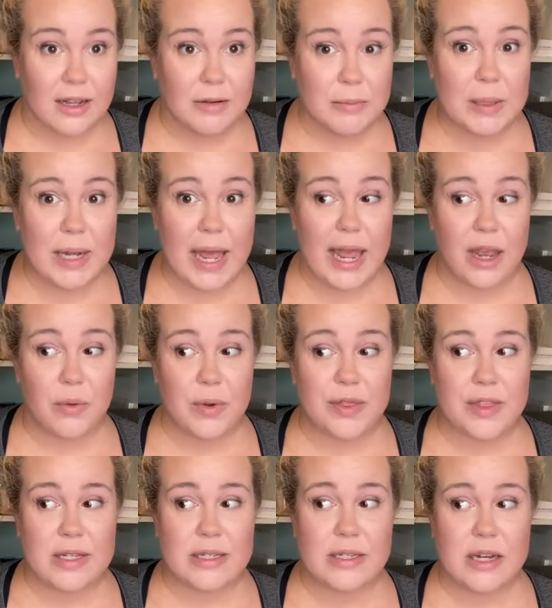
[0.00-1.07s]
playing with
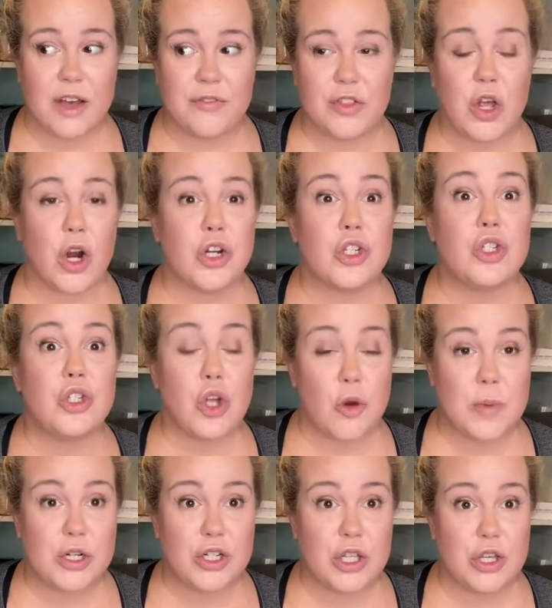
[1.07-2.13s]
this stuff. There is so
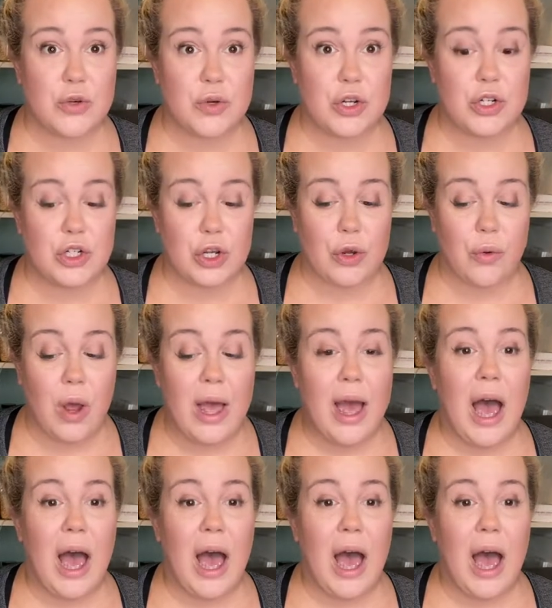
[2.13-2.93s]
much that you can do.